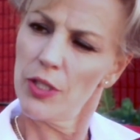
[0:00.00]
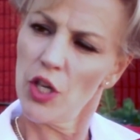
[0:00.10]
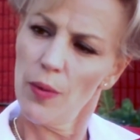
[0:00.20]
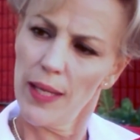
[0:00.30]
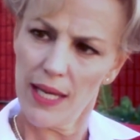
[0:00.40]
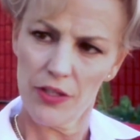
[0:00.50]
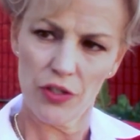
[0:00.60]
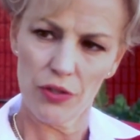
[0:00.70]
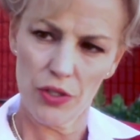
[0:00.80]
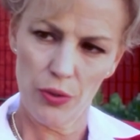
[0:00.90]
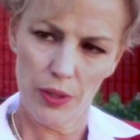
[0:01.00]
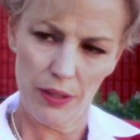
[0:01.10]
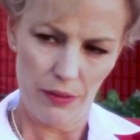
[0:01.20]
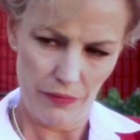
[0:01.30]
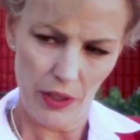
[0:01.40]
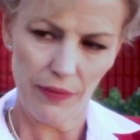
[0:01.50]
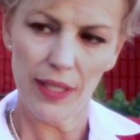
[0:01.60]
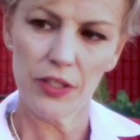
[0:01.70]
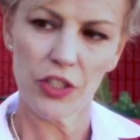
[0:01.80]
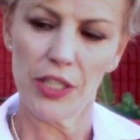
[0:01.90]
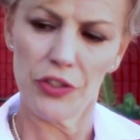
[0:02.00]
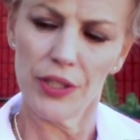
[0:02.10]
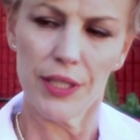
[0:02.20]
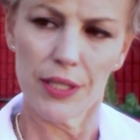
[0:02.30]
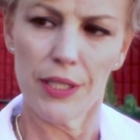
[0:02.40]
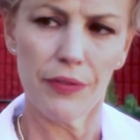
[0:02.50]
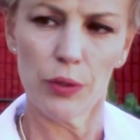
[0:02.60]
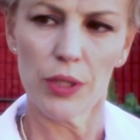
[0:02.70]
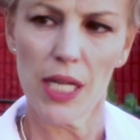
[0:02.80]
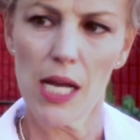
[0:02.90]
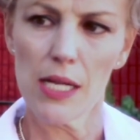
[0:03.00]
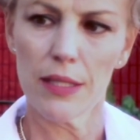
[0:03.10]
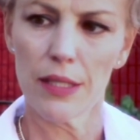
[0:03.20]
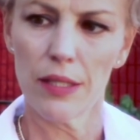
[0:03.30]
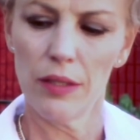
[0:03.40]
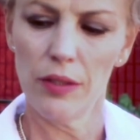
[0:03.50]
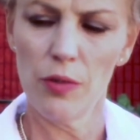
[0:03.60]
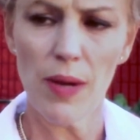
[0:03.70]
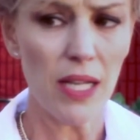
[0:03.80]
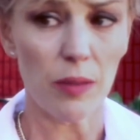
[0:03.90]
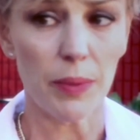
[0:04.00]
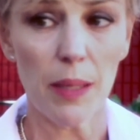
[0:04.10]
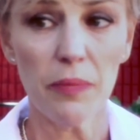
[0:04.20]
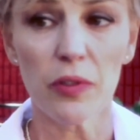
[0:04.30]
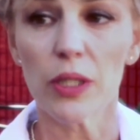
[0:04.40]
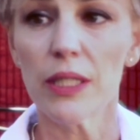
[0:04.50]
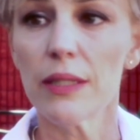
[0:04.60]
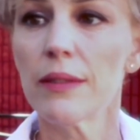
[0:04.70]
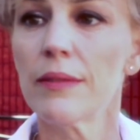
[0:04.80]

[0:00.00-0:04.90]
a showing agent to a fully fledged agent is a difficult task. You might not be up for it.